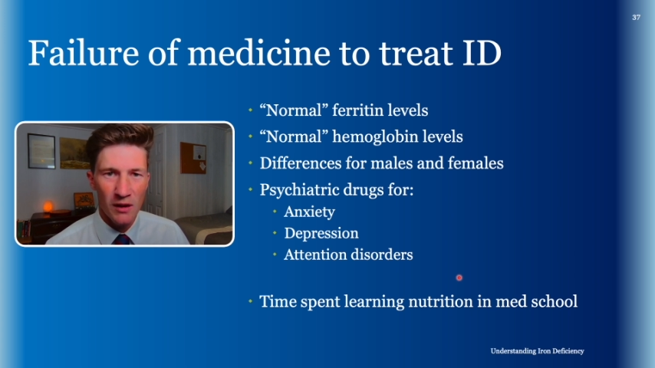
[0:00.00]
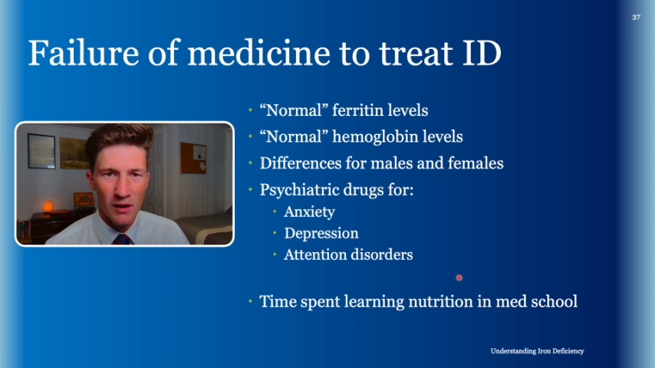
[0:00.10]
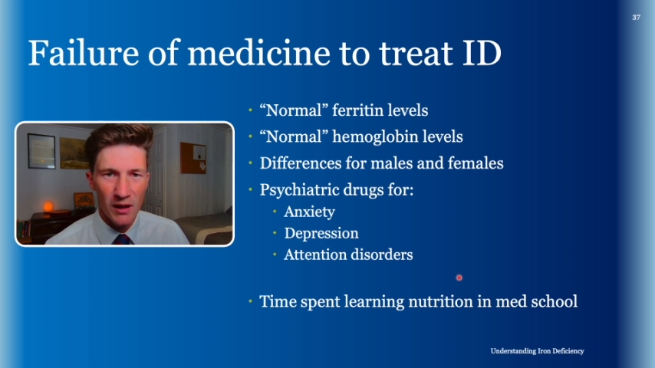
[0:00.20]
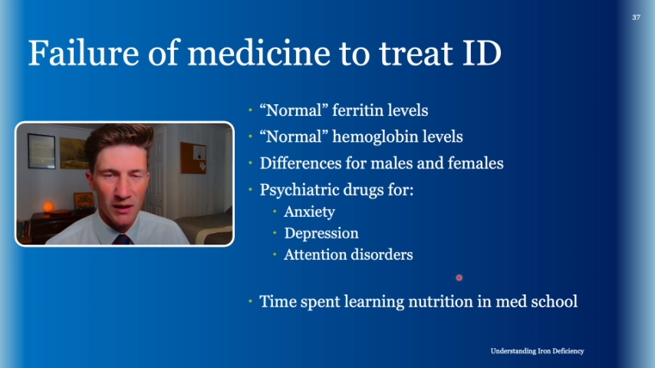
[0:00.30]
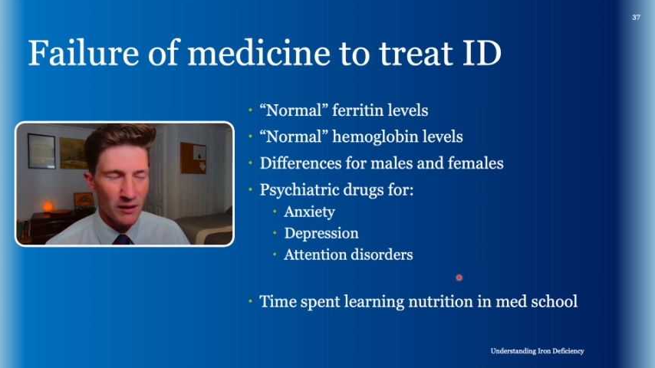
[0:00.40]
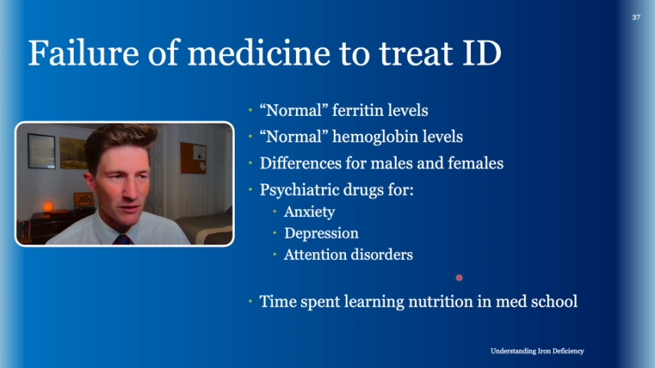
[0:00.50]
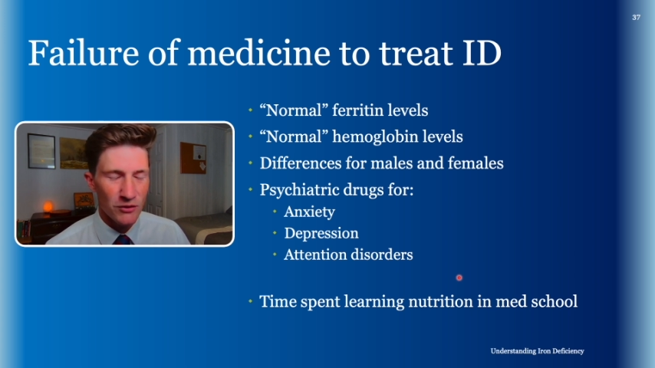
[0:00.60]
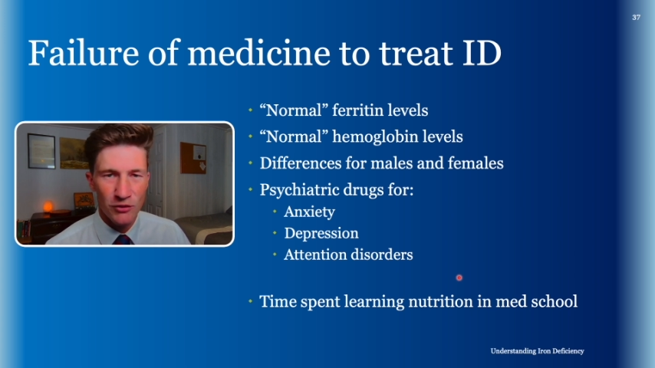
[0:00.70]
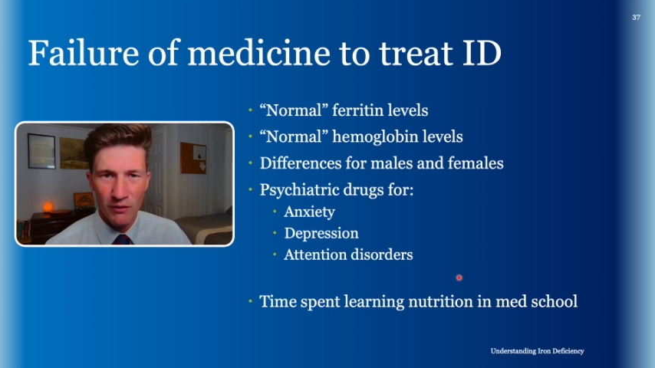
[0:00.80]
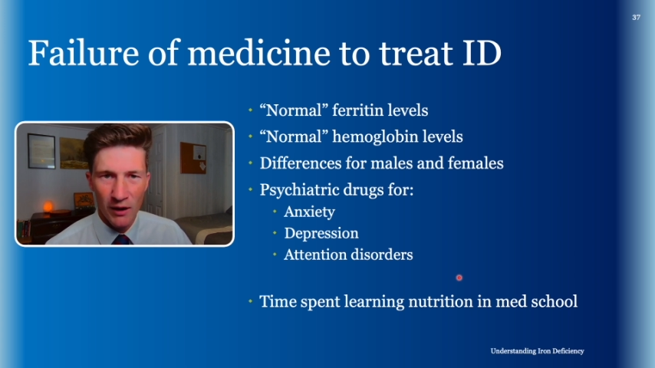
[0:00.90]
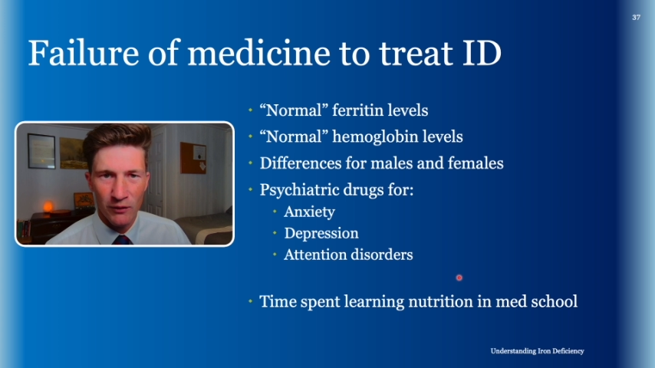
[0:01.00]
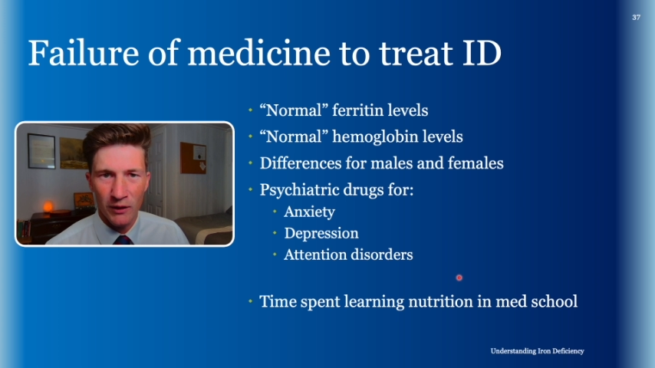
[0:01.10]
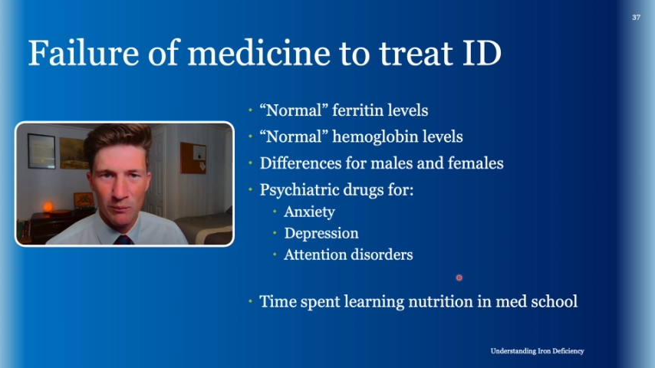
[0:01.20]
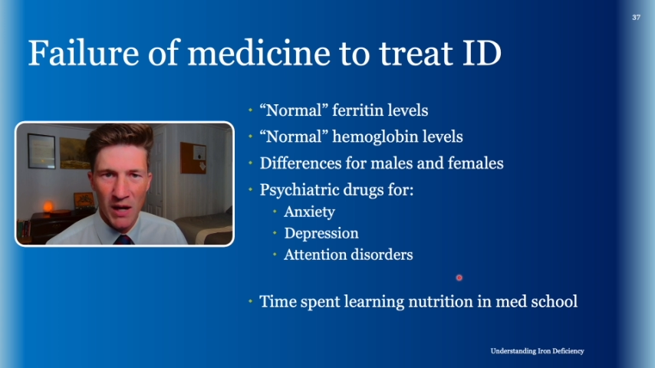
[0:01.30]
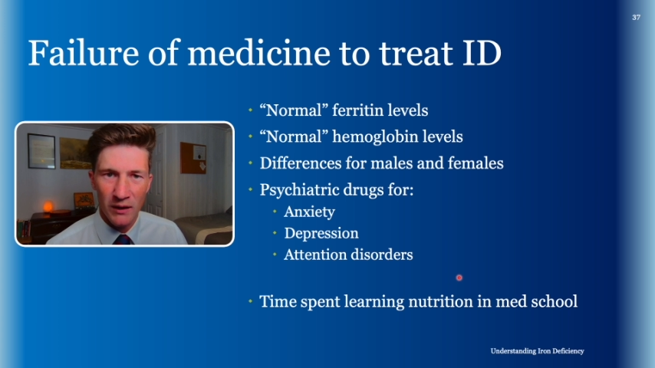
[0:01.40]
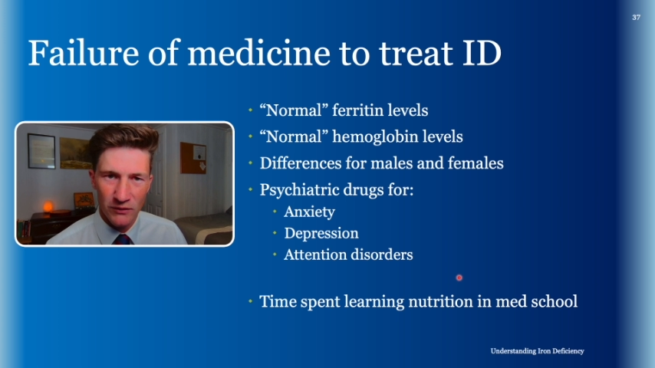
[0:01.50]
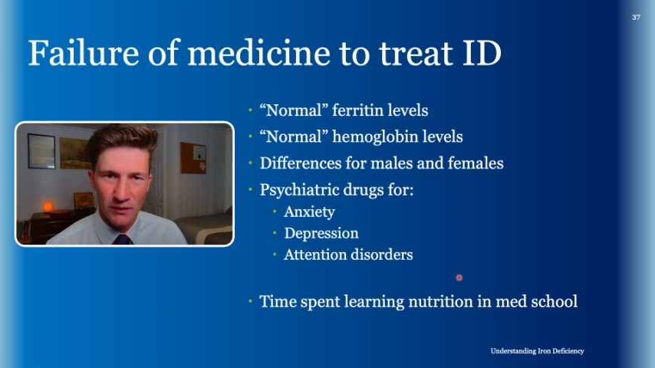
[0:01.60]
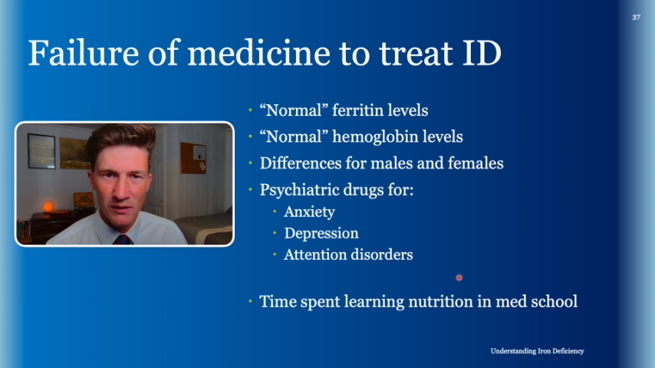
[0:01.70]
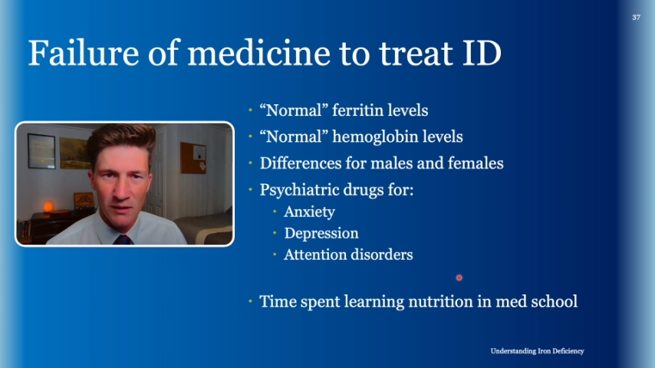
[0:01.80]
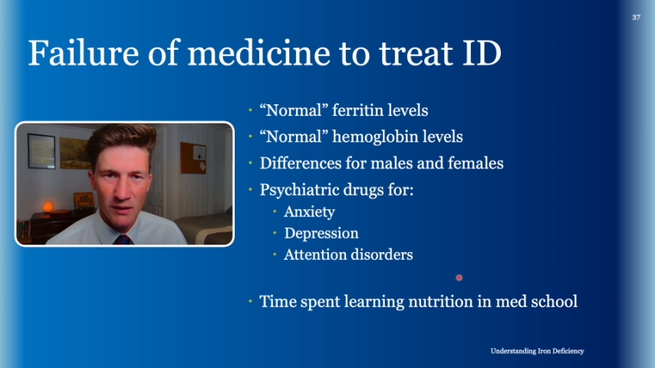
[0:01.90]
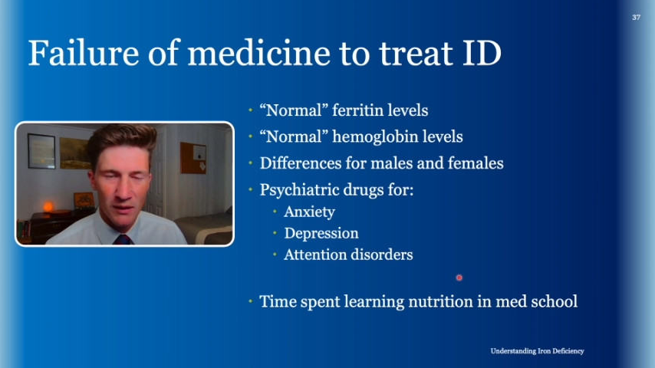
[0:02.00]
in and surrounding medicine